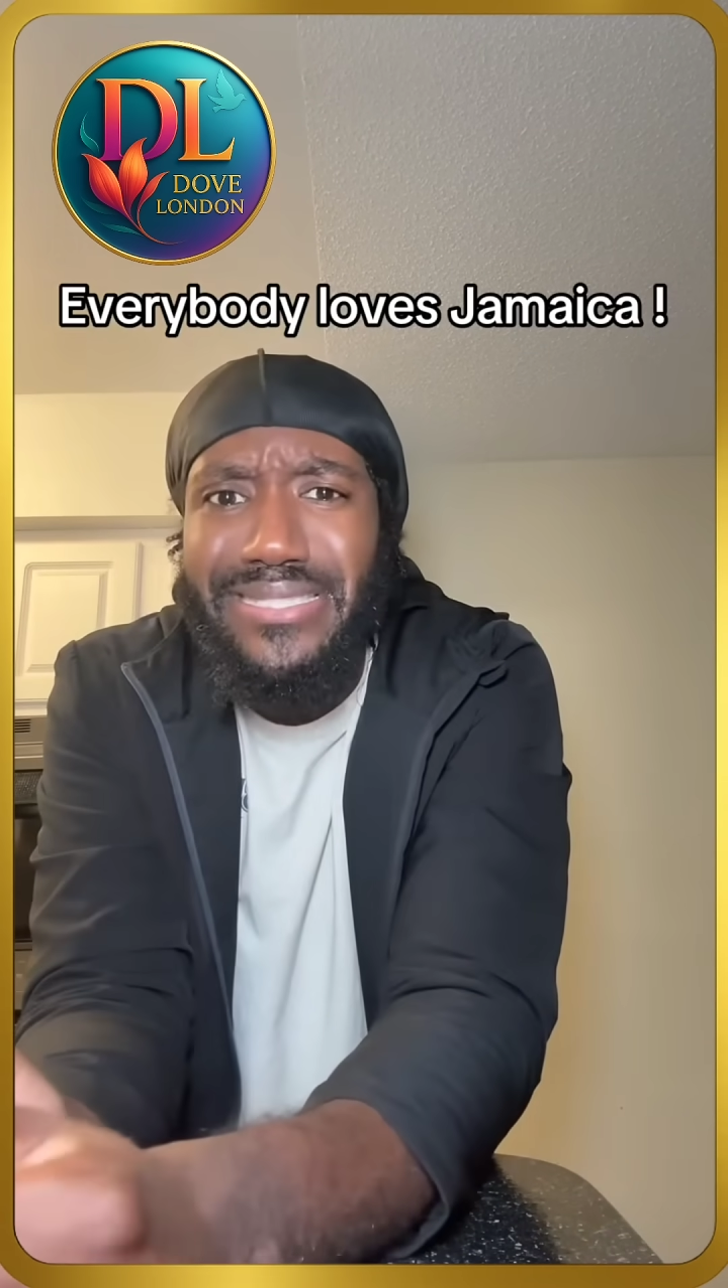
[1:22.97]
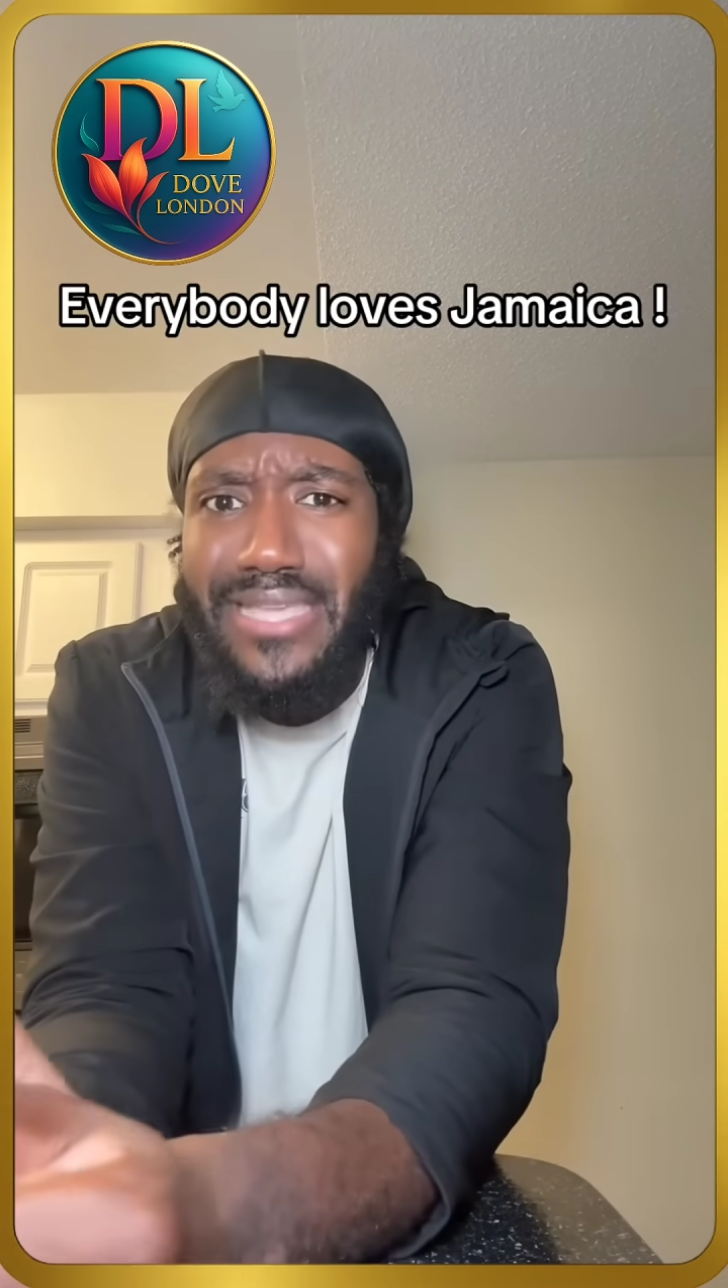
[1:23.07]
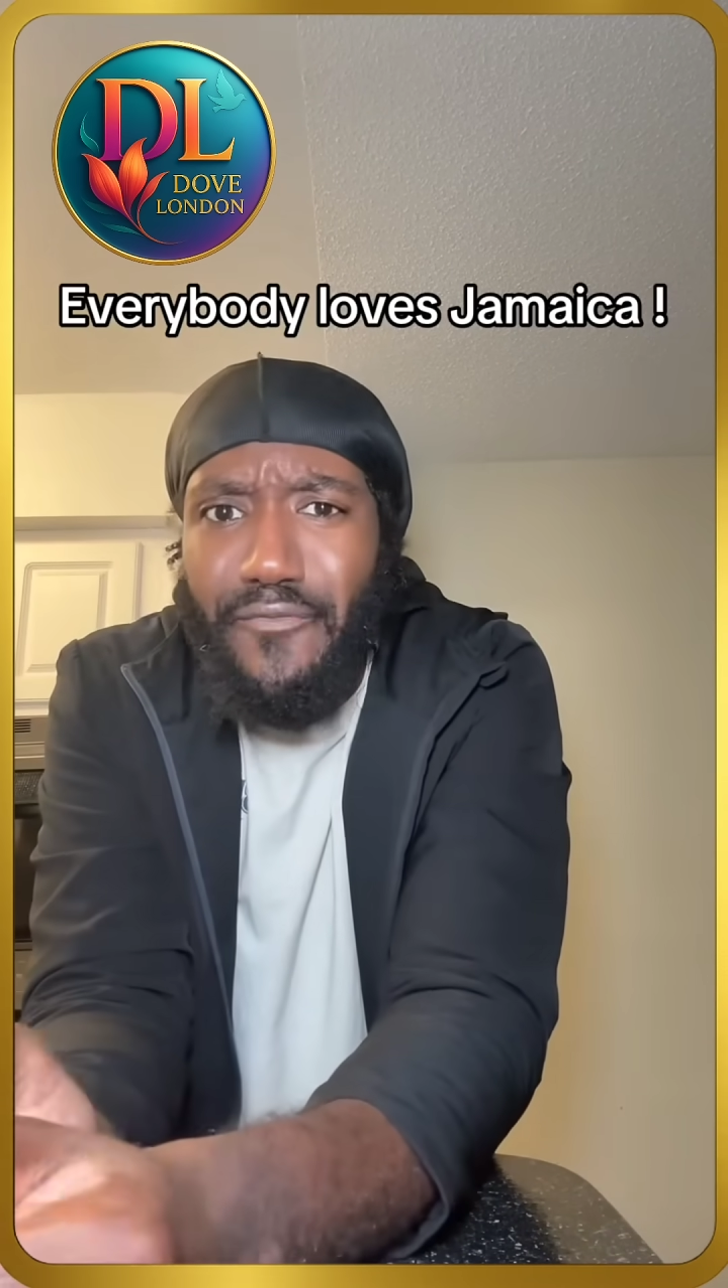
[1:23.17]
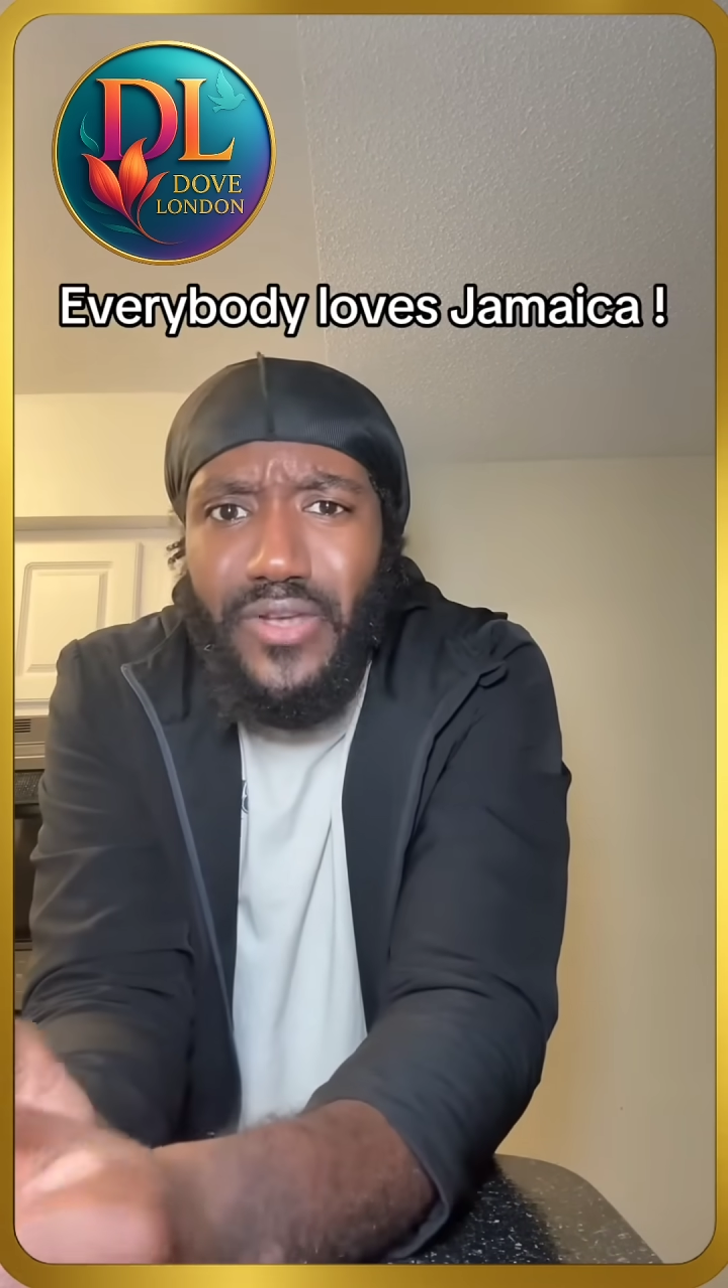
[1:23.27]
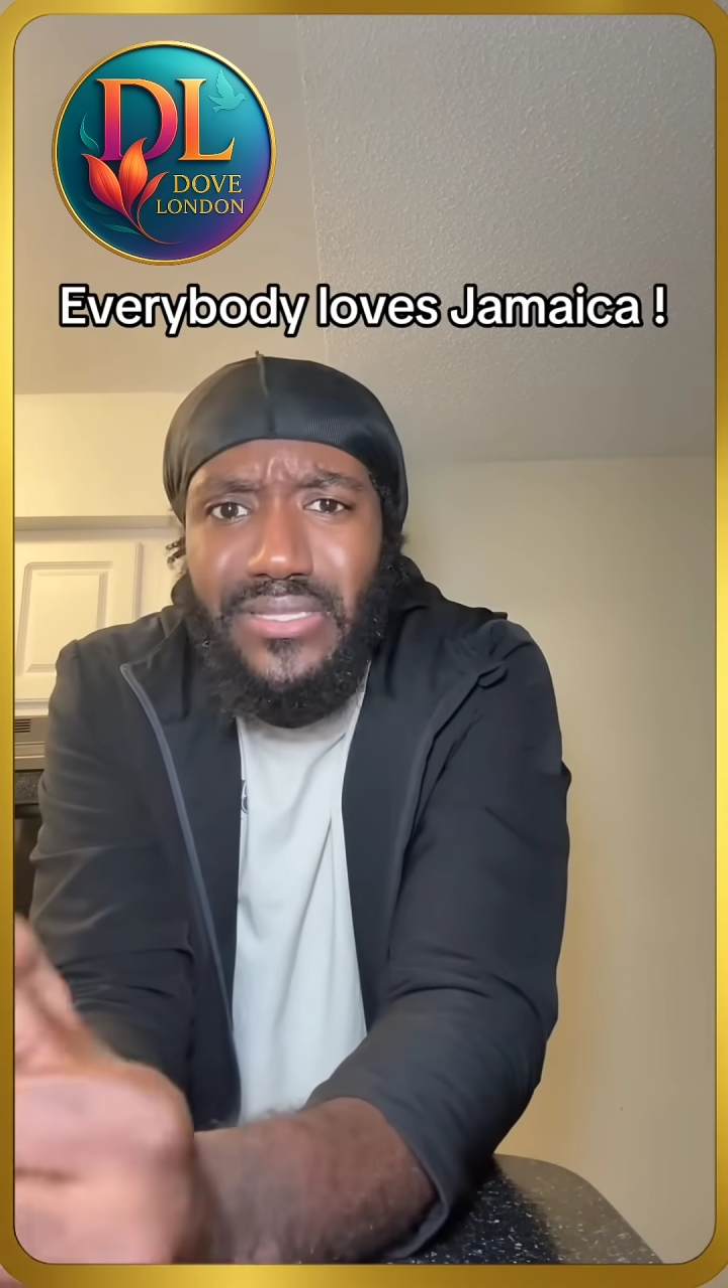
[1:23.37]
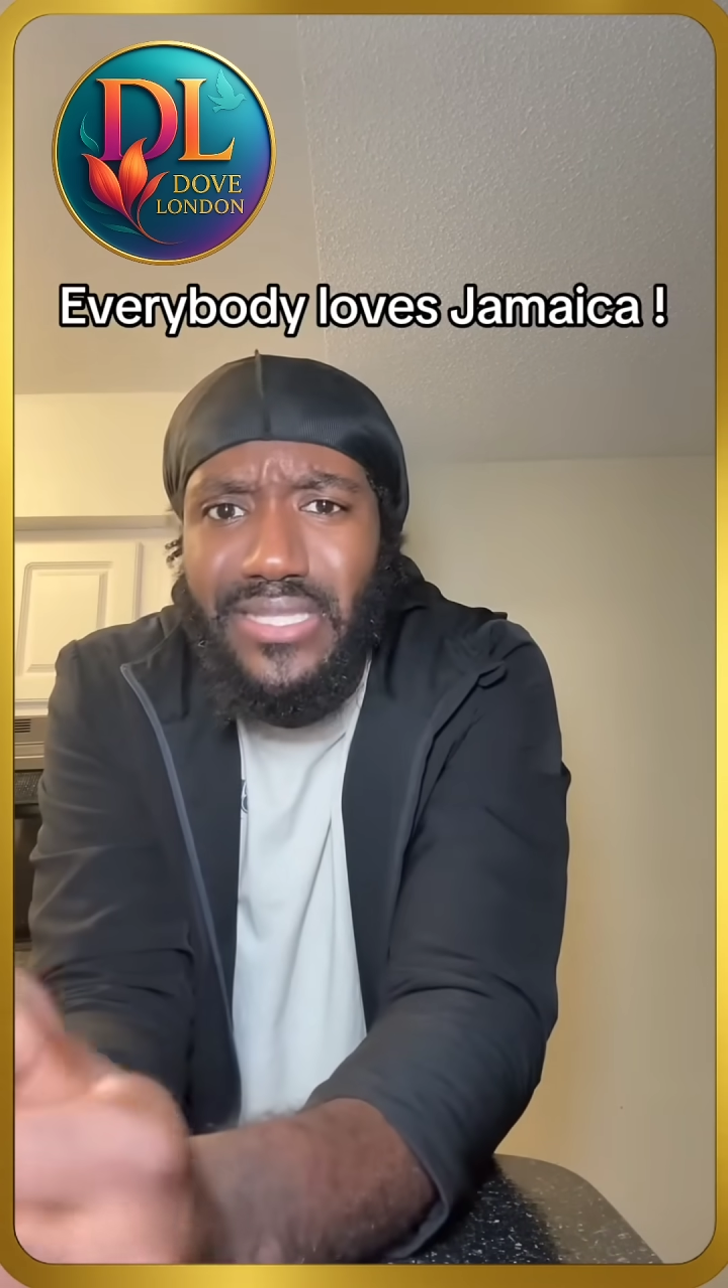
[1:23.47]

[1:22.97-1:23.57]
different